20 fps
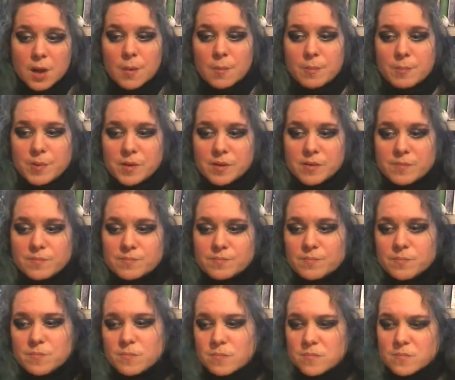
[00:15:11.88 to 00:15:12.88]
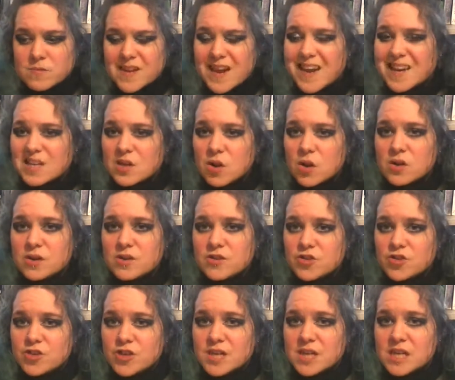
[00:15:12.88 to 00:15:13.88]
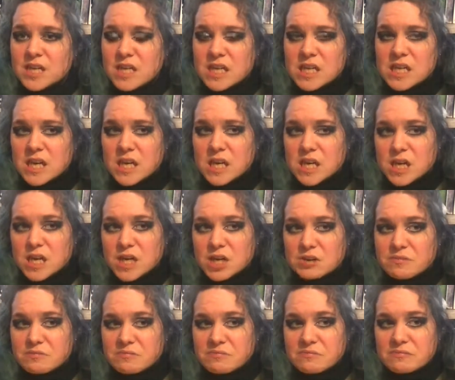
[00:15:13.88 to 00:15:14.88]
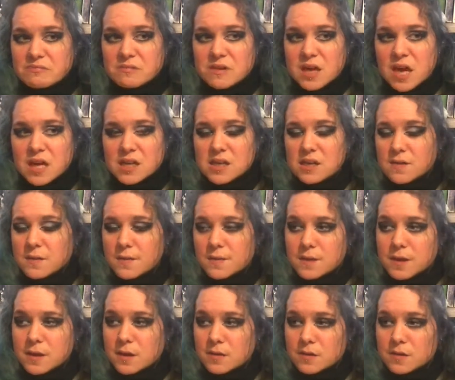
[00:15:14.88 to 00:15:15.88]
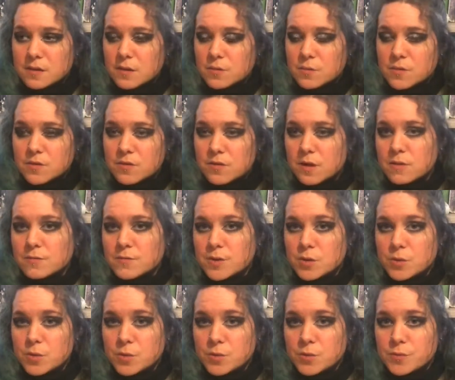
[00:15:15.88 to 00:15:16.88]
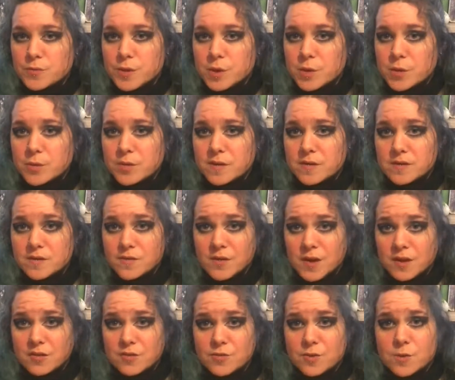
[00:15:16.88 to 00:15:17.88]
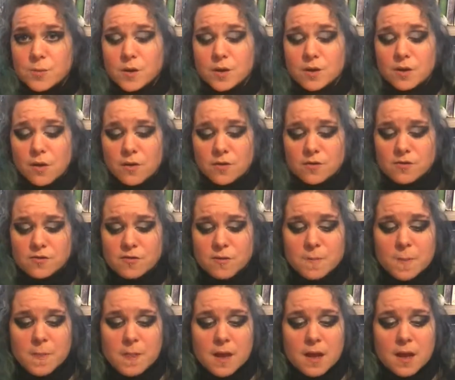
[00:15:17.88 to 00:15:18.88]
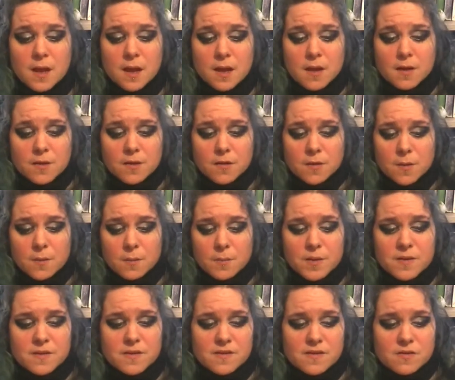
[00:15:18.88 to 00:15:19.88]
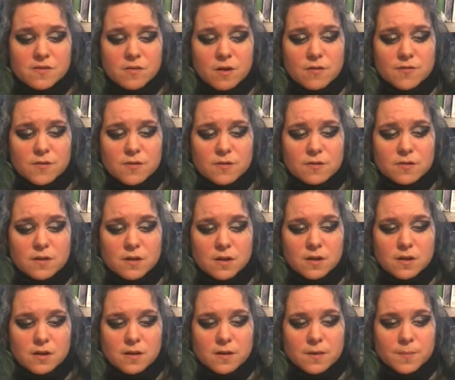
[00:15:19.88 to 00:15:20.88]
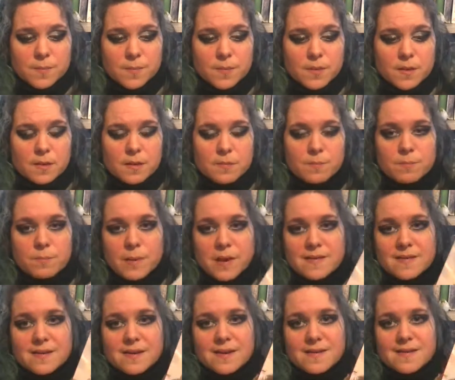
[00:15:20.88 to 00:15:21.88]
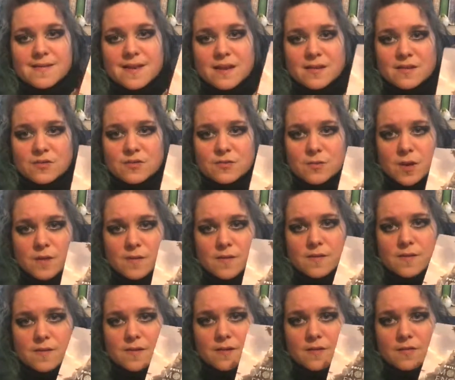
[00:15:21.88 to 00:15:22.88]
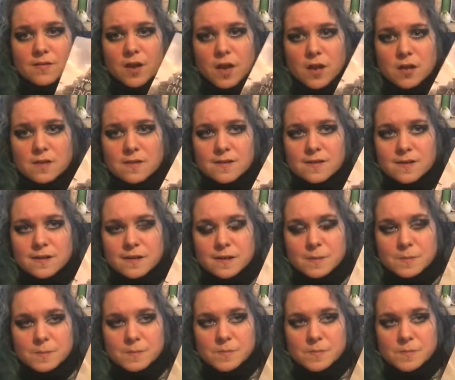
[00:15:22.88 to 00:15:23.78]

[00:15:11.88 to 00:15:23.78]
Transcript: But technology, anything that was like recordings of history were lost. But this novel basically centers around the city of London,